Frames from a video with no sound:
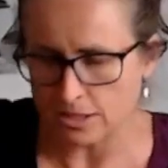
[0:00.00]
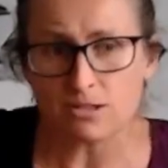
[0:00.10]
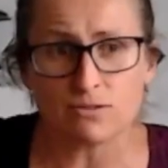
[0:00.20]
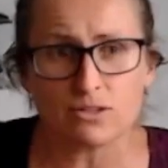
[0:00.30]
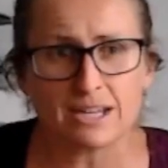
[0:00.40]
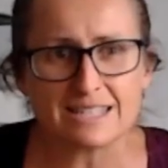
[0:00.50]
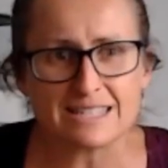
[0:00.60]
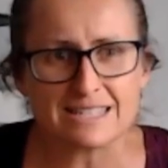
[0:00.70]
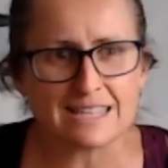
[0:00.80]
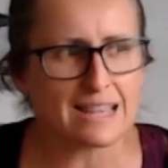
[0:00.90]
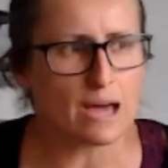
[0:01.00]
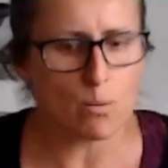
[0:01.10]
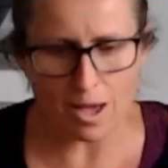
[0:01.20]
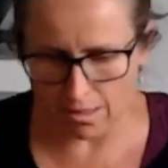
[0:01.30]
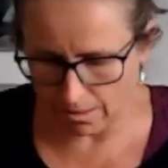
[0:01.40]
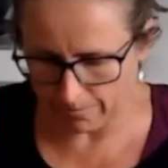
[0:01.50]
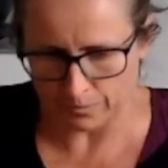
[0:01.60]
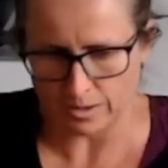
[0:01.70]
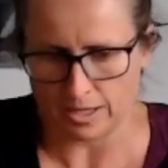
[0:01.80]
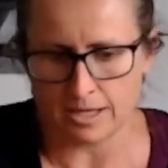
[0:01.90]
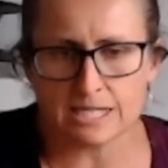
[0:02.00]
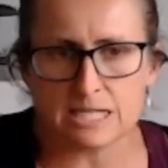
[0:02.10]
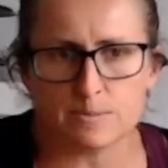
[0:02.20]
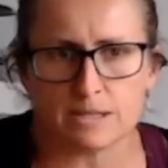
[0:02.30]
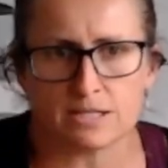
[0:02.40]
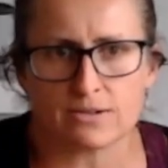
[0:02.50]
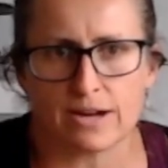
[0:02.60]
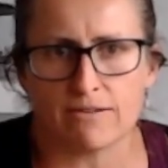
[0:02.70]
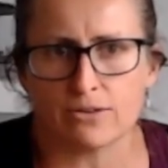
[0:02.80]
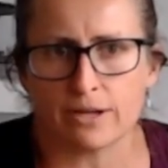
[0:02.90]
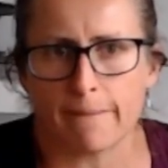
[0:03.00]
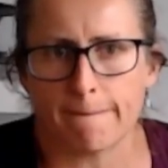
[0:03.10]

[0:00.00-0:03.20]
if you guys can see that well. Spin this around for you.